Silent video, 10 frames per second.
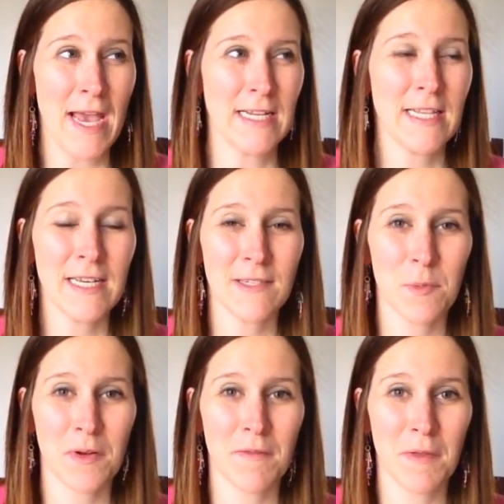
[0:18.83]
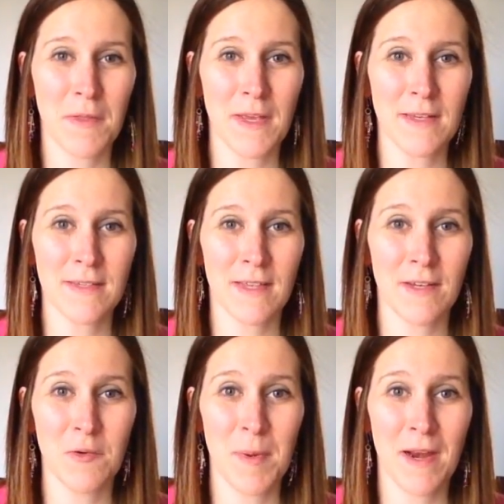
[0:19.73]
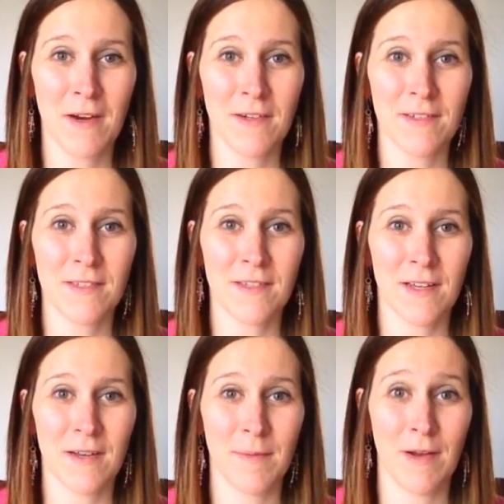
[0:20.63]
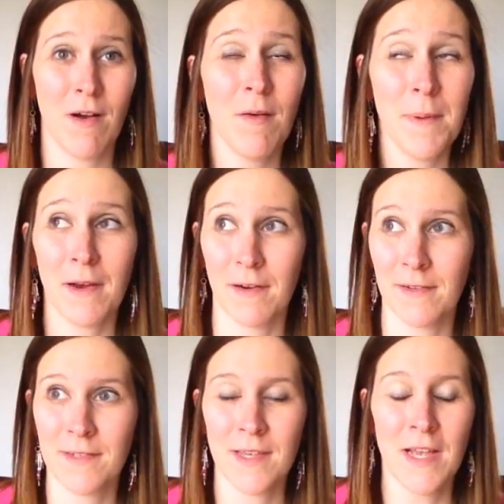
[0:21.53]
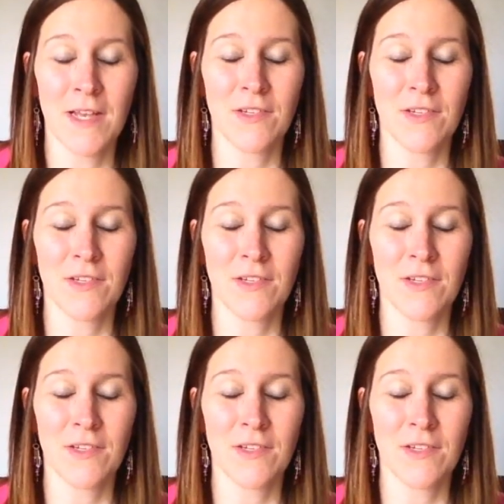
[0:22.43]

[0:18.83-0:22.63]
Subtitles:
and I think it's one of the things that new parents and all parents